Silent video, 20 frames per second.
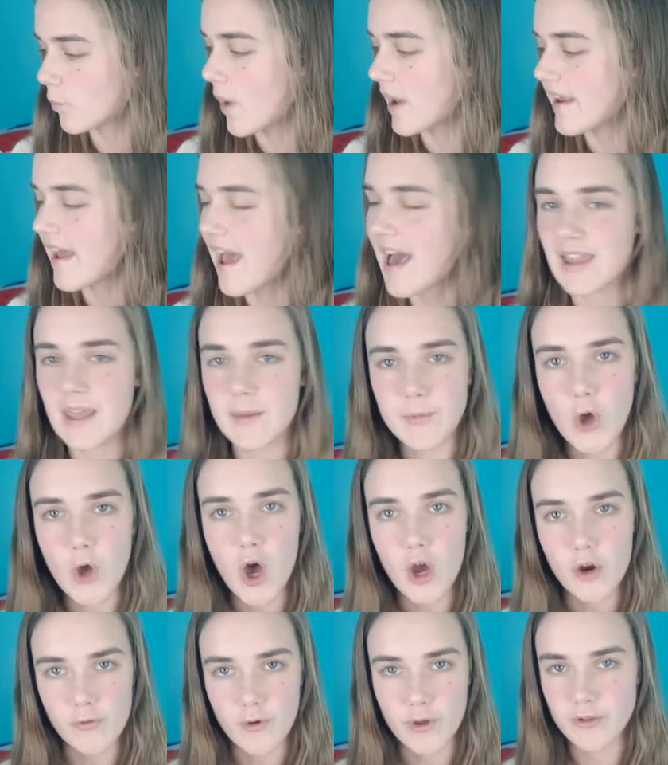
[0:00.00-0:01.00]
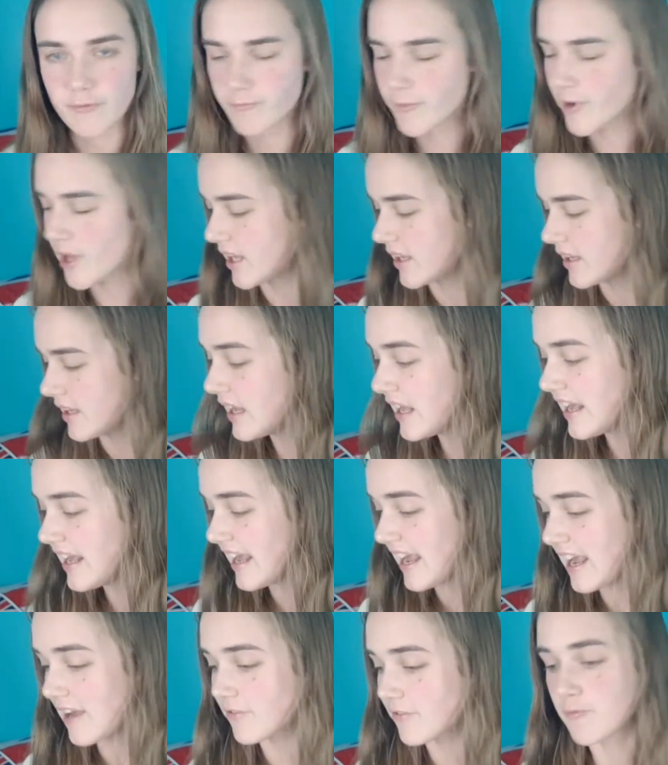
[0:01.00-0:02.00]
When Halep got her on the run,
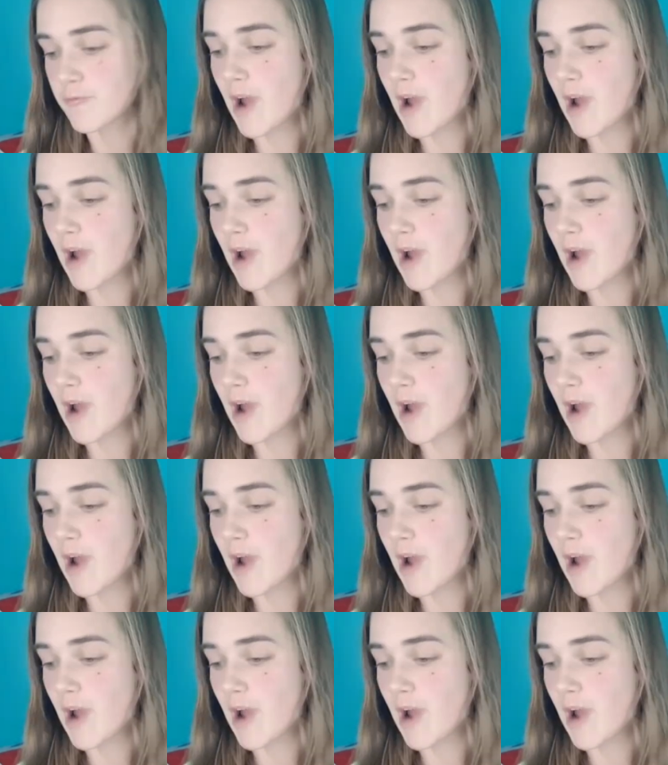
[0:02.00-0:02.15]
if the